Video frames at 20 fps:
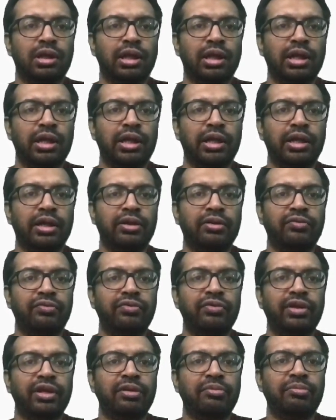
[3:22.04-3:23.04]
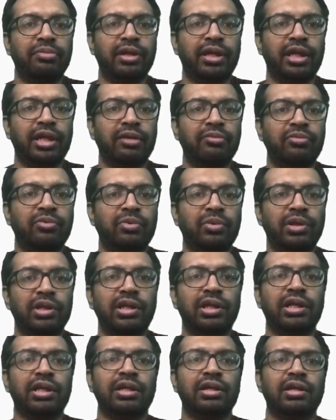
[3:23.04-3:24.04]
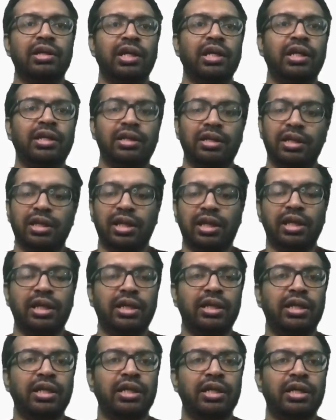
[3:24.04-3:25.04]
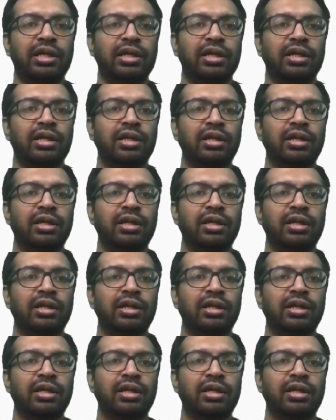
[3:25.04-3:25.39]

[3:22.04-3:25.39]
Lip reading: and v became 20, right? And here